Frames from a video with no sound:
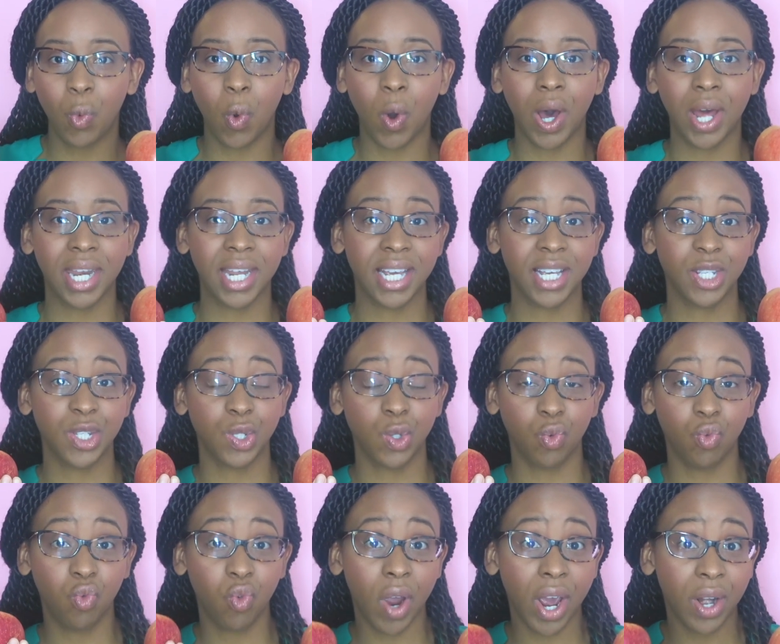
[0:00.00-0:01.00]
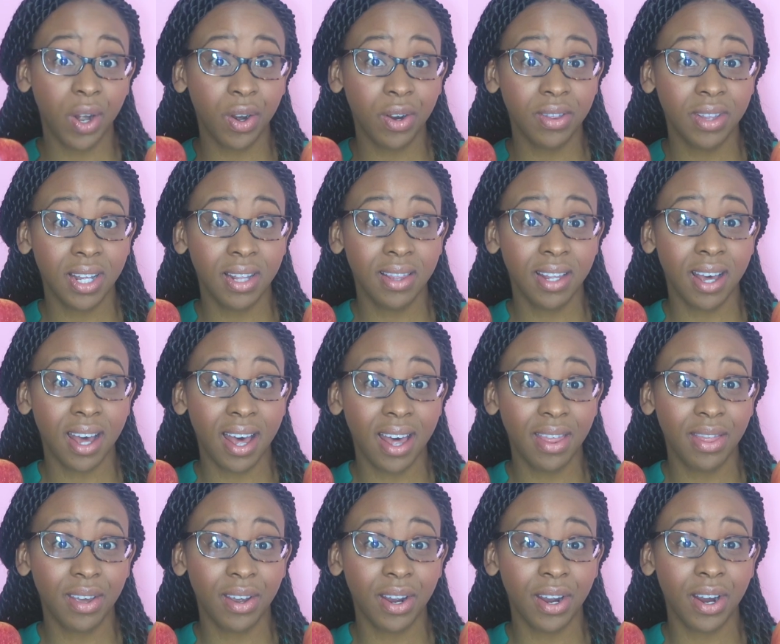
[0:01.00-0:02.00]
one is redder than the
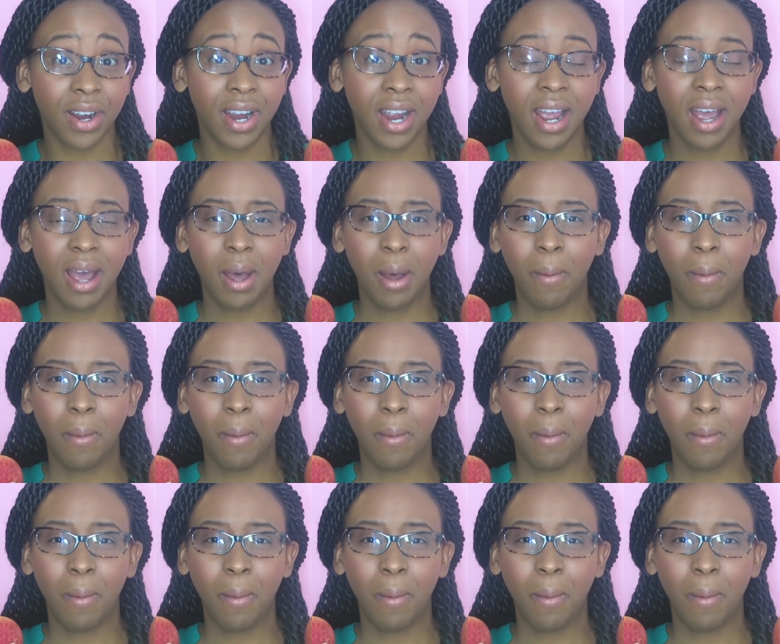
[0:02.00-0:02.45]
other,